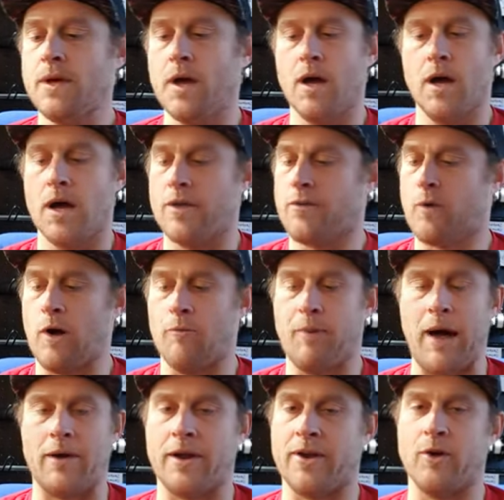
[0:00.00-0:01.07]

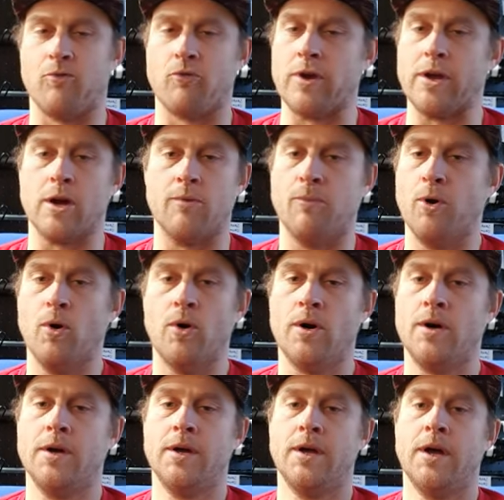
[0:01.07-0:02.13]
12-pound, I don't really go
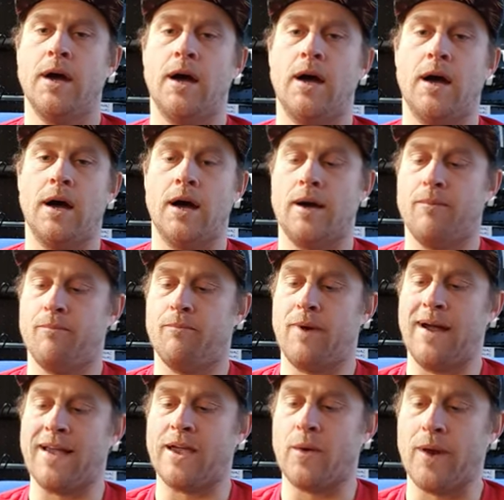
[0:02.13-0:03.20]
more,
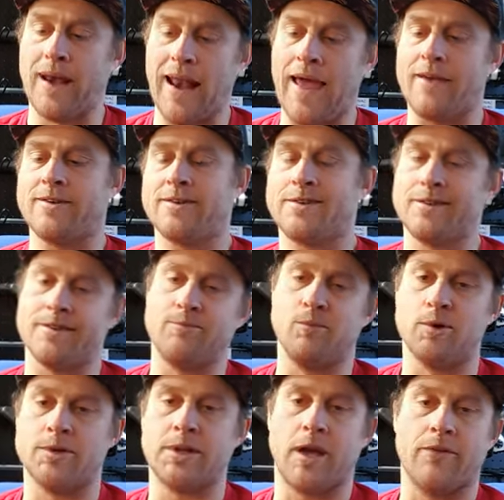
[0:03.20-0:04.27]
and going less, there's
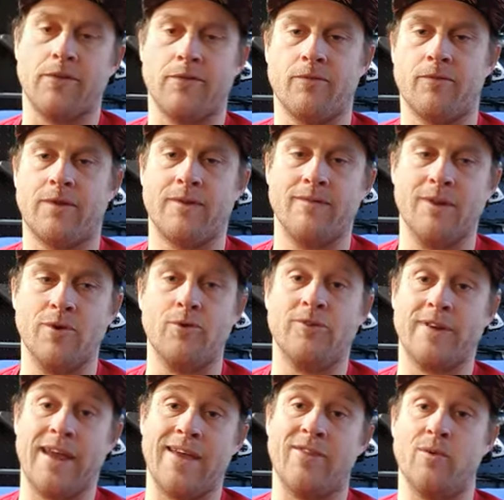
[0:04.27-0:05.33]
more chance of
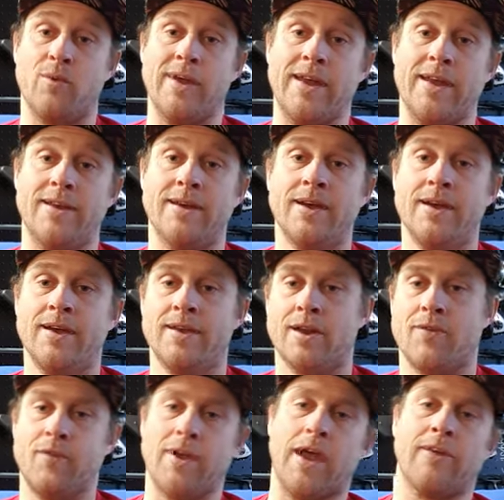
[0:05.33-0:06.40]
losing it in the weed. You
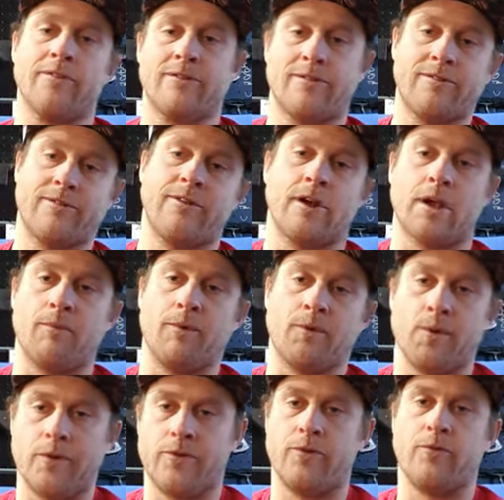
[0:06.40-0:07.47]
know, if you get stuck in
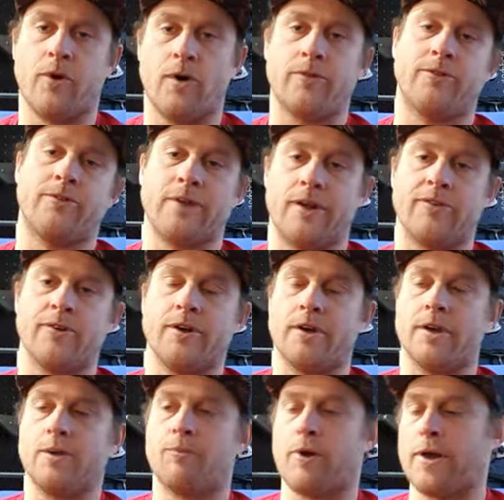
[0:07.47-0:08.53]
between two rocks, chance are you're
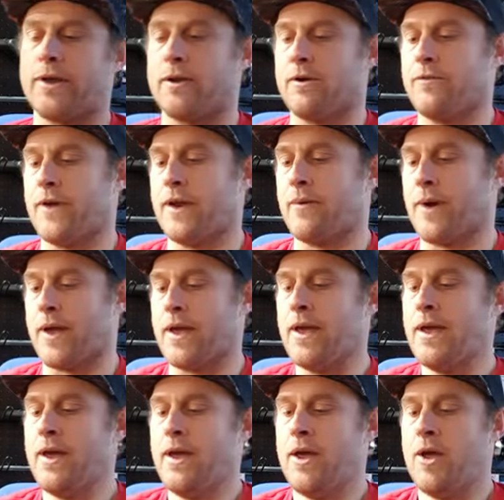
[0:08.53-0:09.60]
going to break it off anyway.
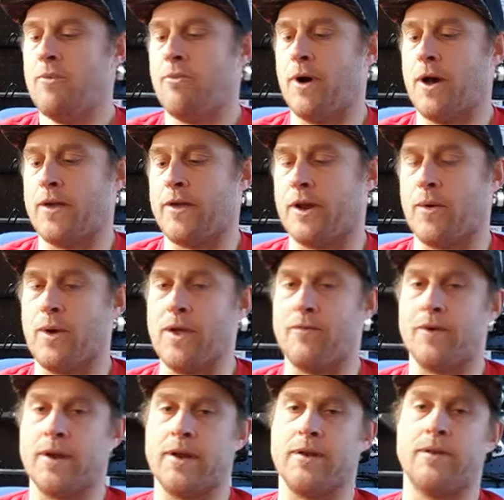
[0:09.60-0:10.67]
But you know,
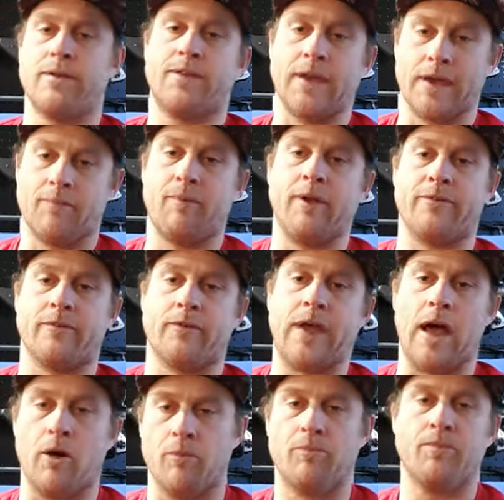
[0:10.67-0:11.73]
even in thick bits of
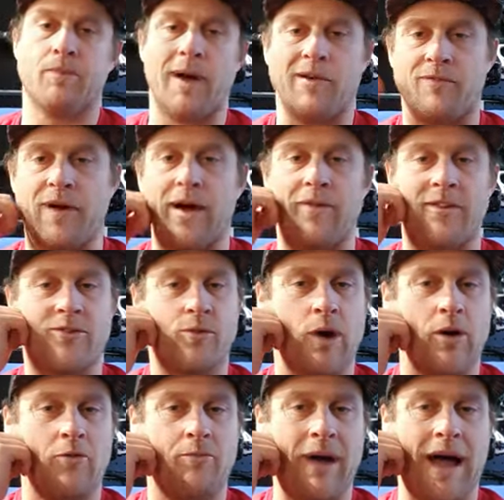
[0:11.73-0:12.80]
kelp, I found that
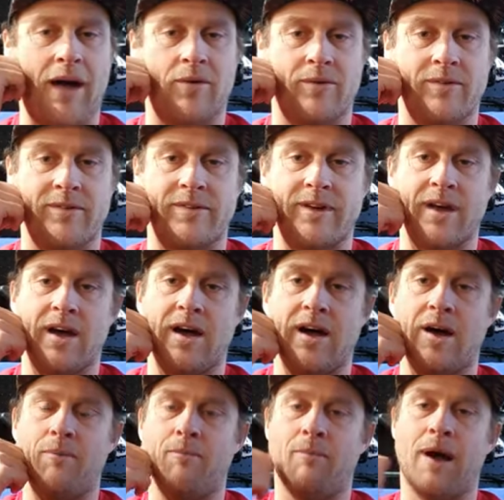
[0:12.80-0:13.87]
12-pound,
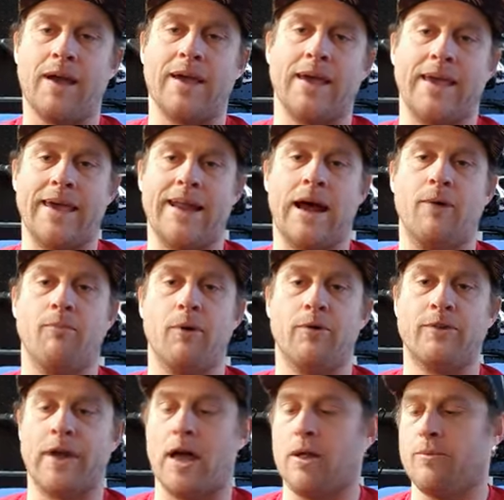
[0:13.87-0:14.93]
I can get out of
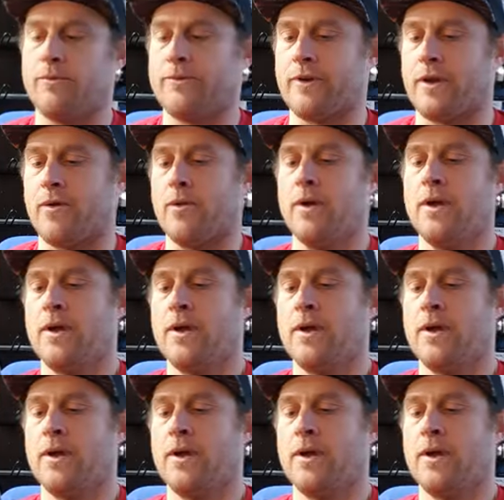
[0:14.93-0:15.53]
most kelp. So